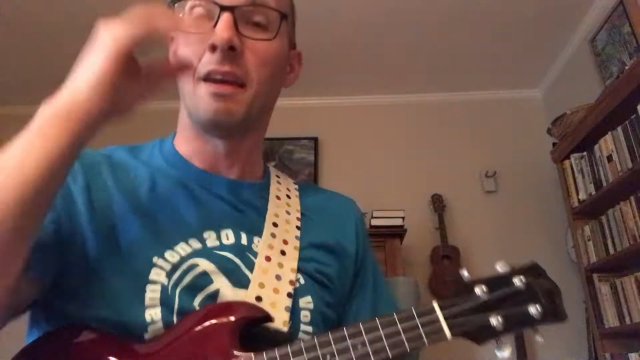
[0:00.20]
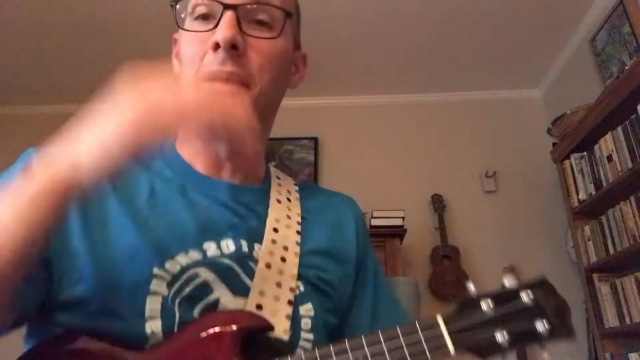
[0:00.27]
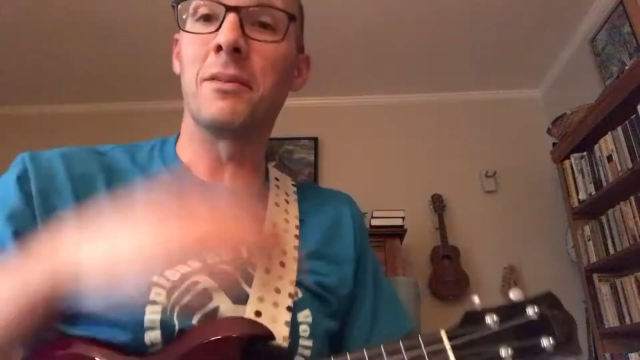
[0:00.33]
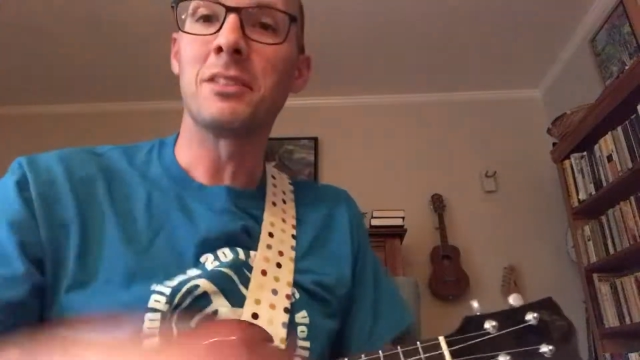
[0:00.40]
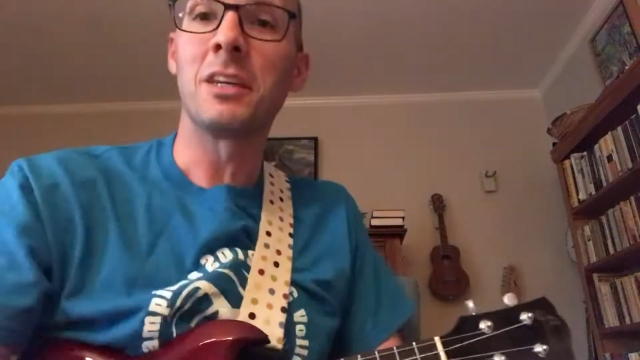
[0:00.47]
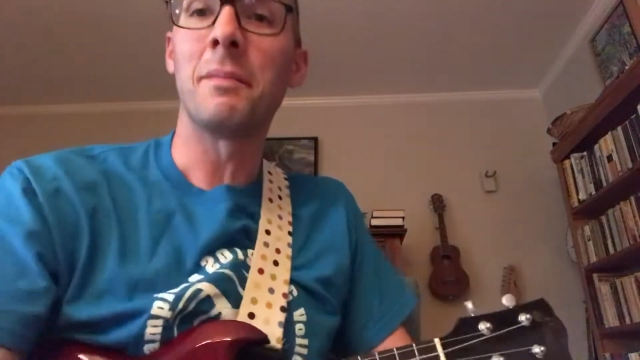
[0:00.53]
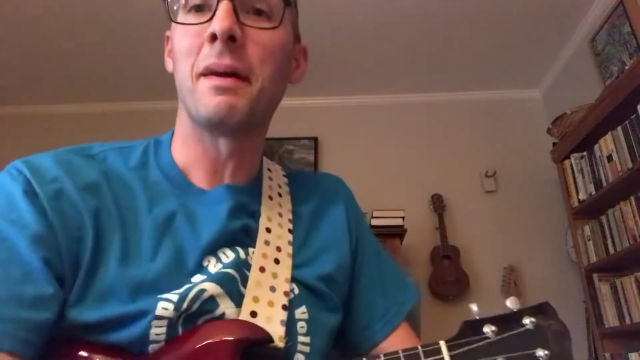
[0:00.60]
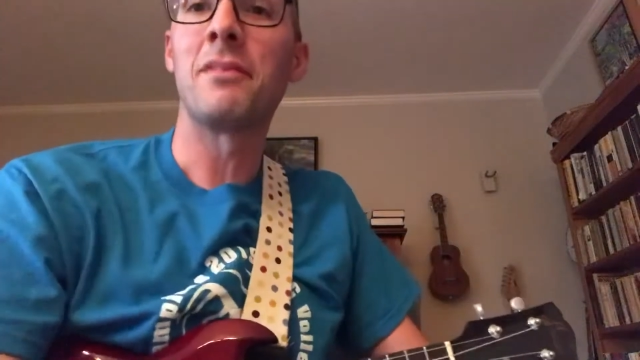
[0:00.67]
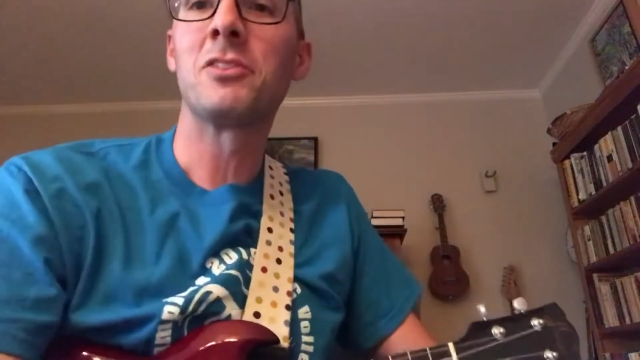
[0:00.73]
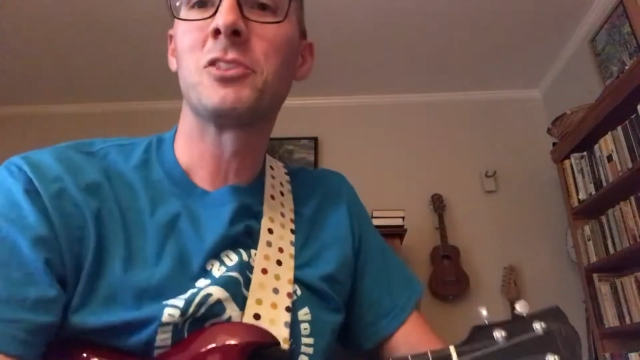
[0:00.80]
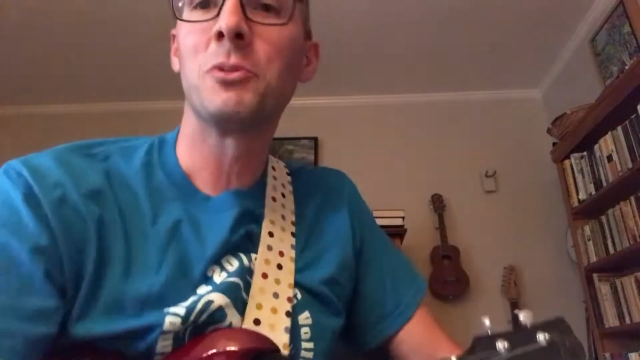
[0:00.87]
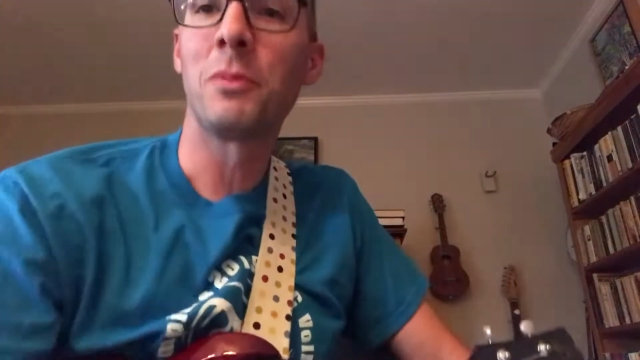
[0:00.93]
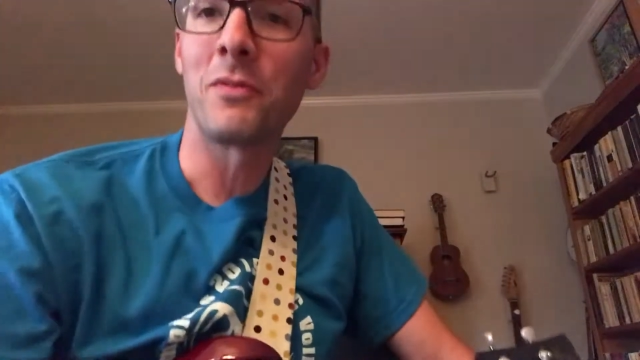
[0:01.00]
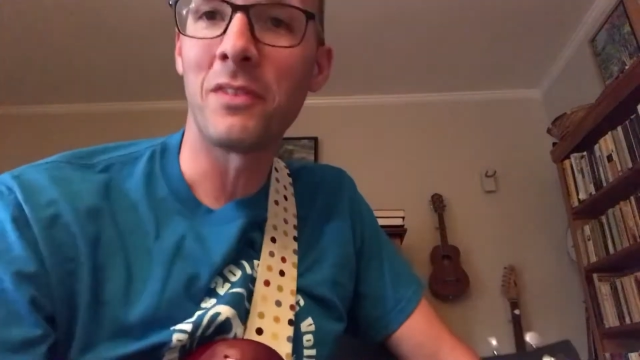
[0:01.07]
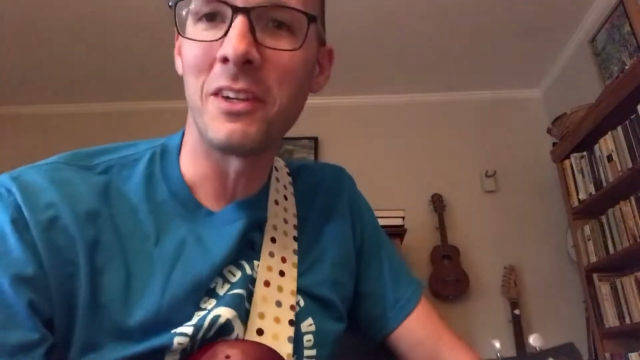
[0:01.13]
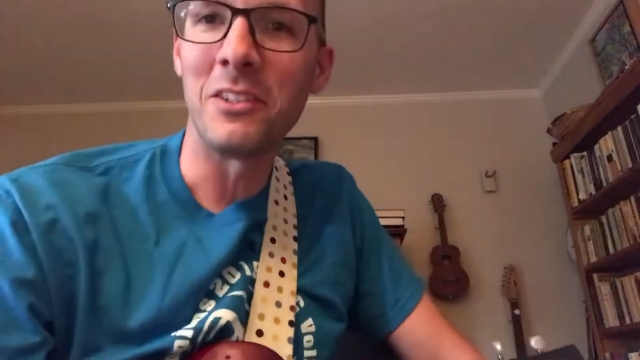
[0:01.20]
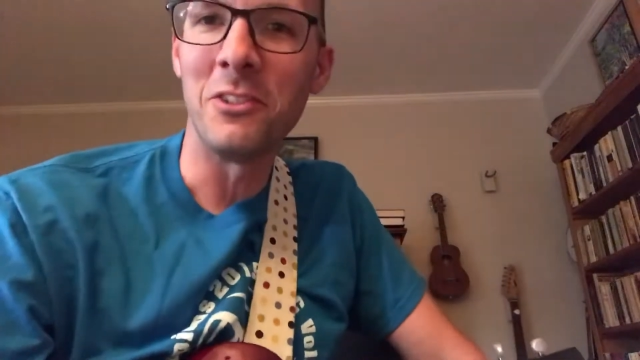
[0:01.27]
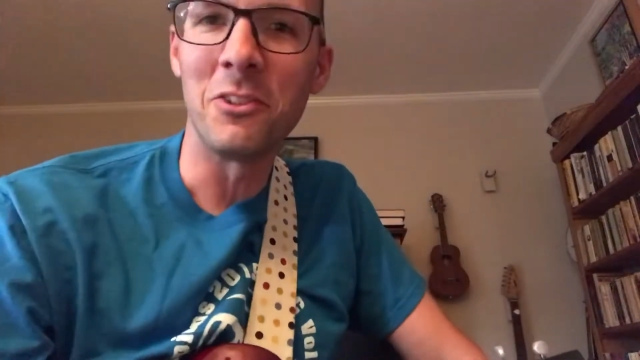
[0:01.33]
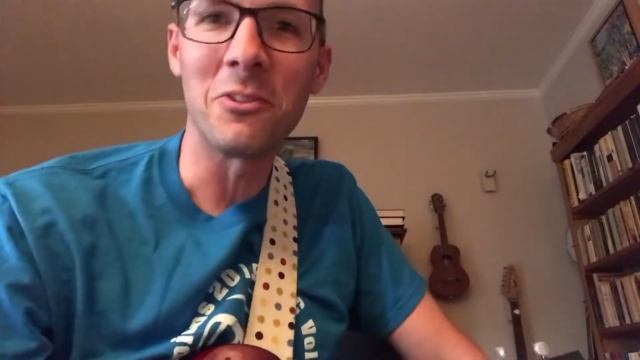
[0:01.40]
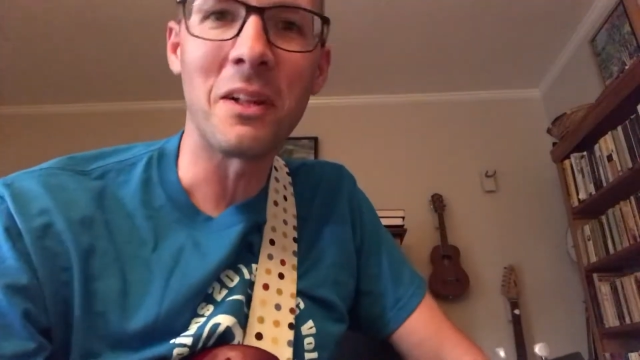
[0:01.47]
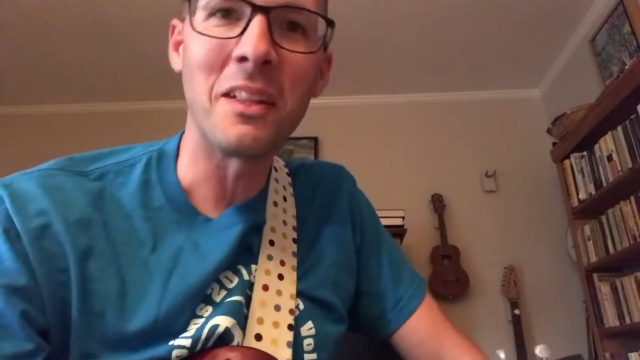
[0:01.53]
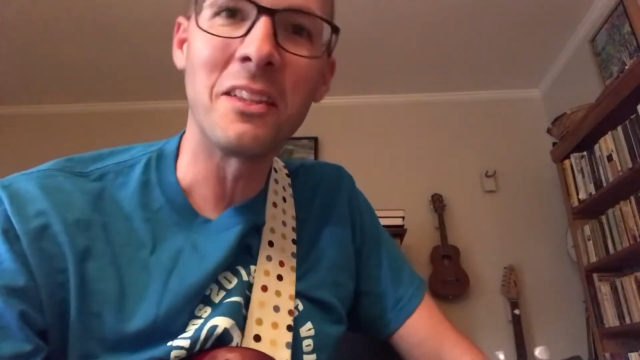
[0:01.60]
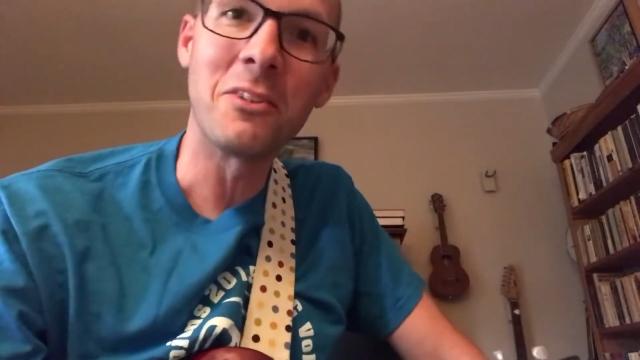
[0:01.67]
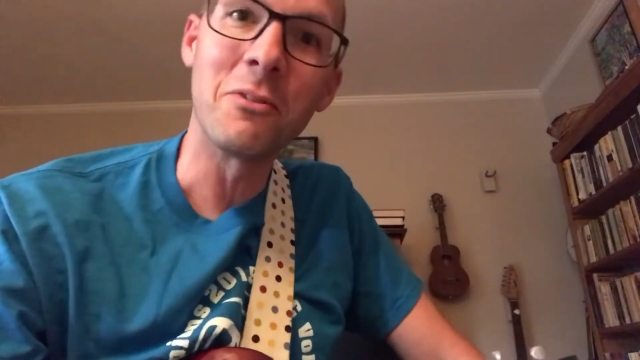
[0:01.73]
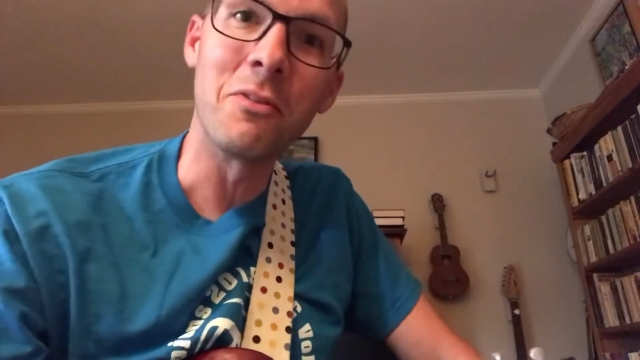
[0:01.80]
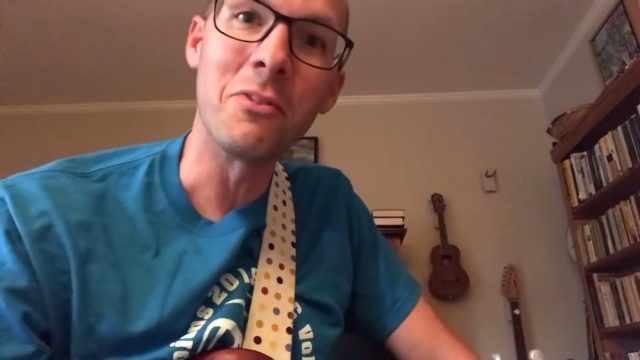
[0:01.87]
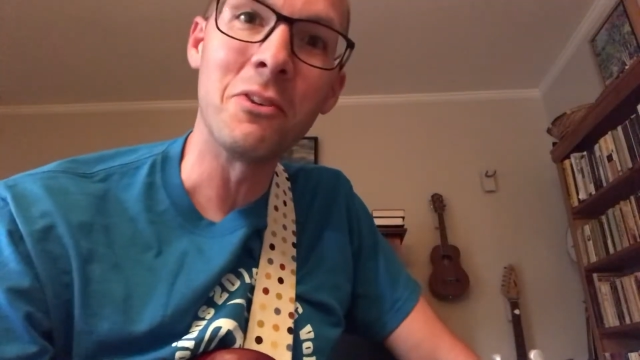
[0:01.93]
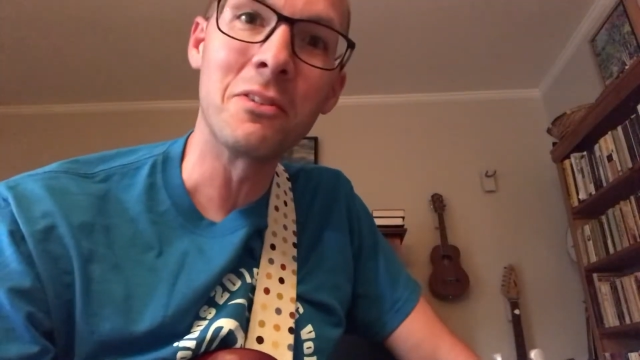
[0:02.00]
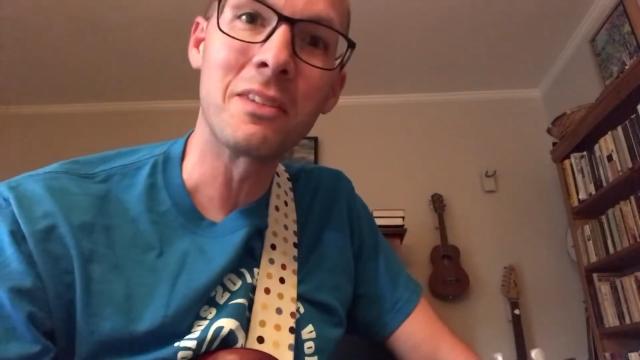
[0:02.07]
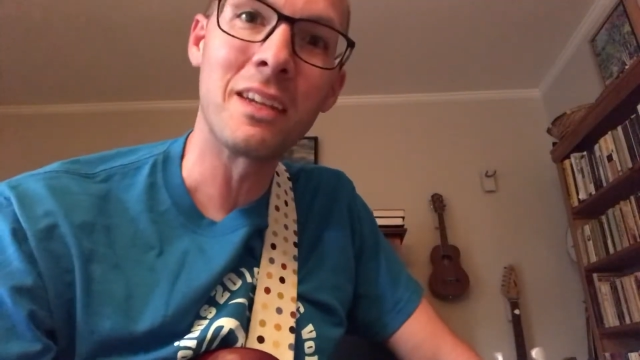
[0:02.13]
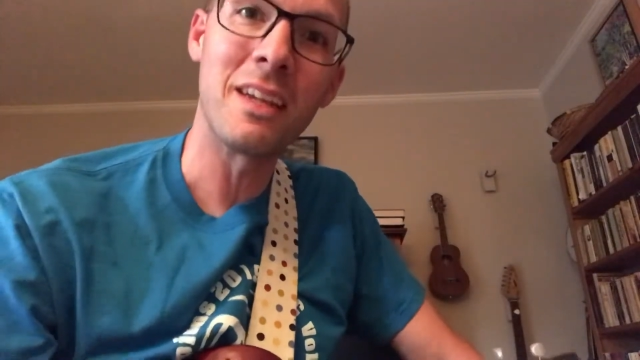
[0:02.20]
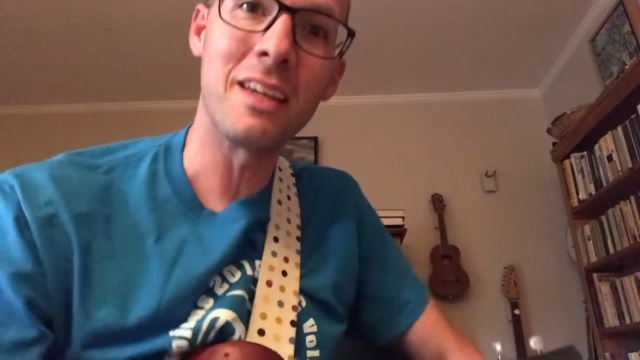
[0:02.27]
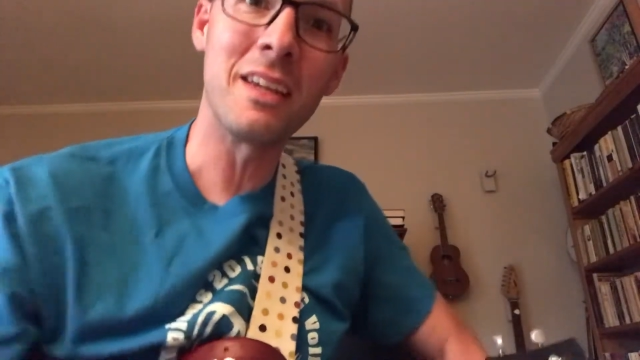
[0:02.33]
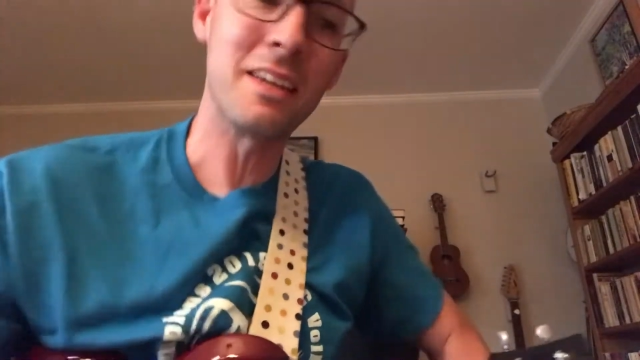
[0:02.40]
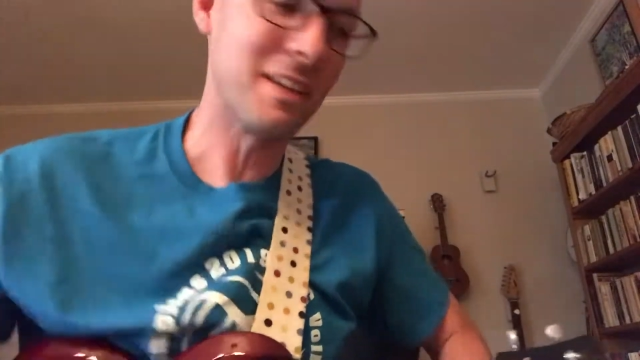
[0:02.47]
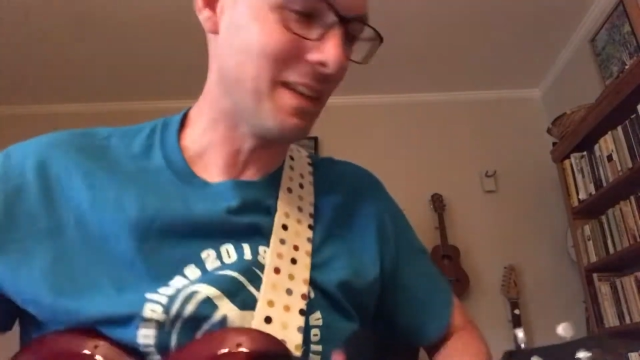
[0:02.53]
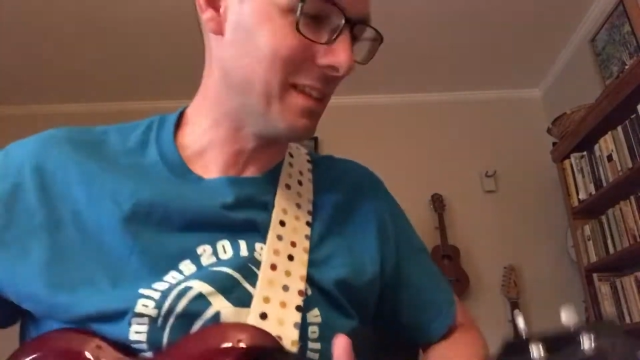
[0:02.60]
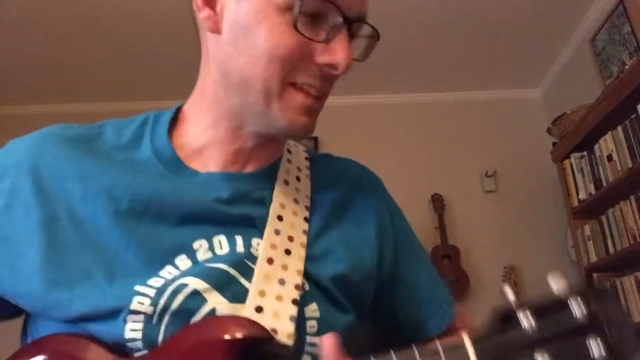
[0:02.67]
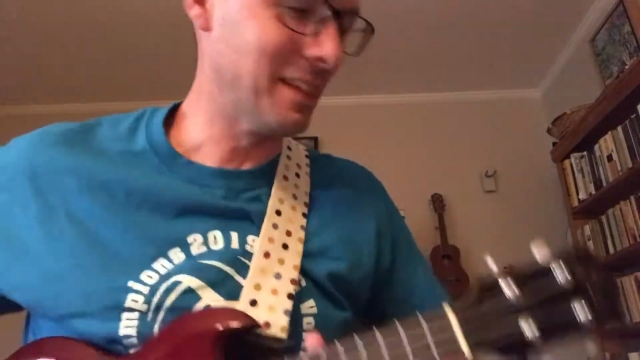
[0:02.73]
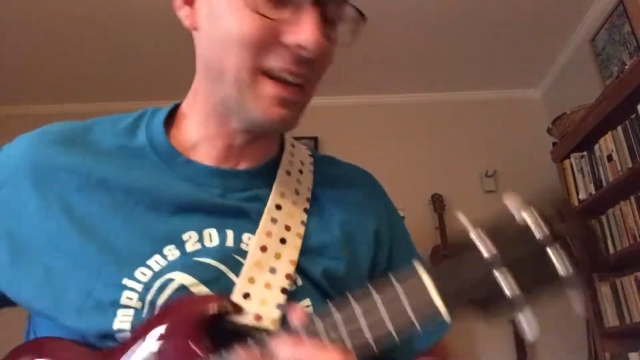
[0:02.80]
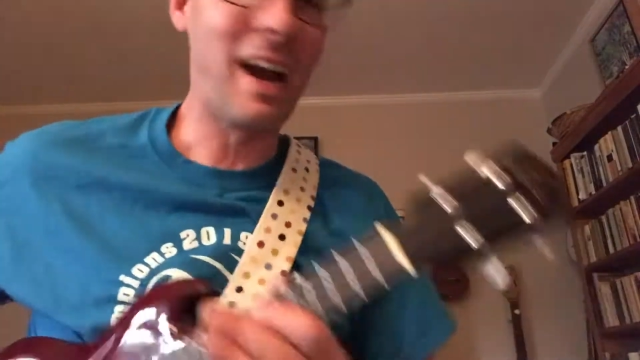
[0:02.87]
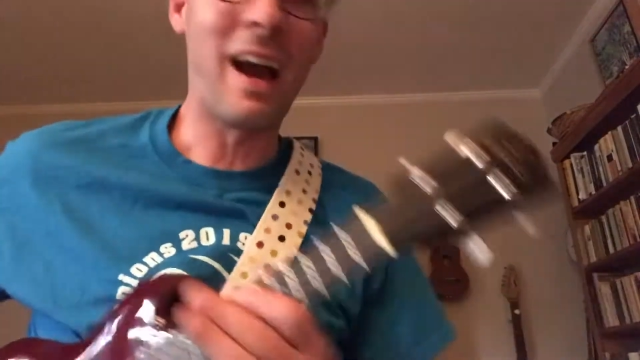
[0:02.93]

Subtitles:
Hey, what's up? Have a super fun ukulele to review today. It's the